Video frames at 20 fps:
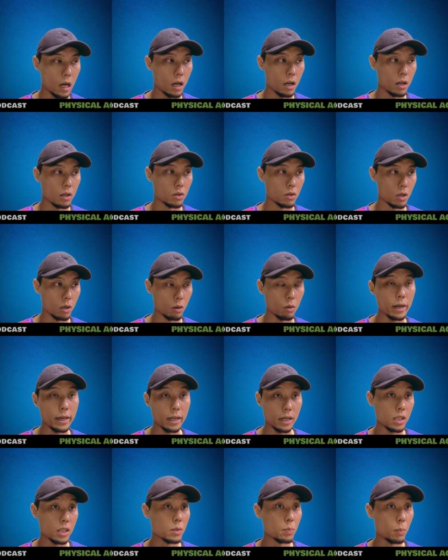So it
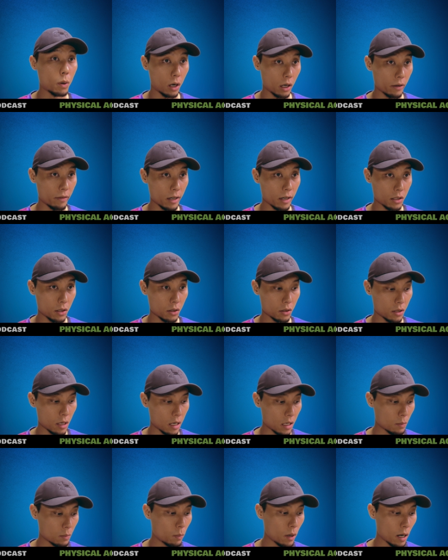is part of
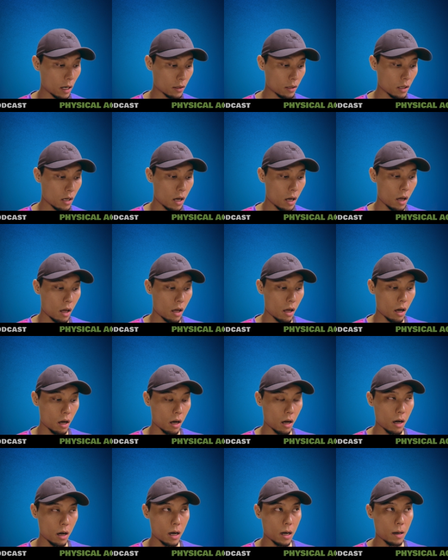exercise. But
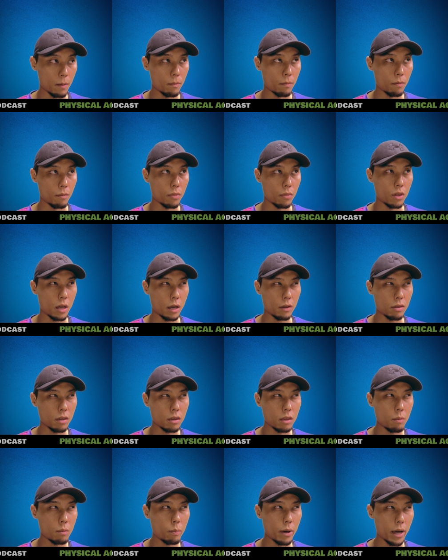um, I
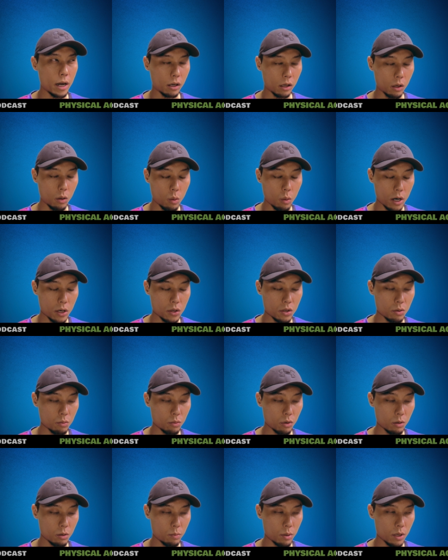think the better question
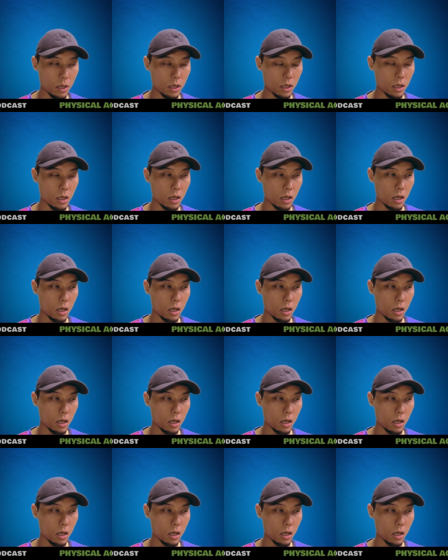would be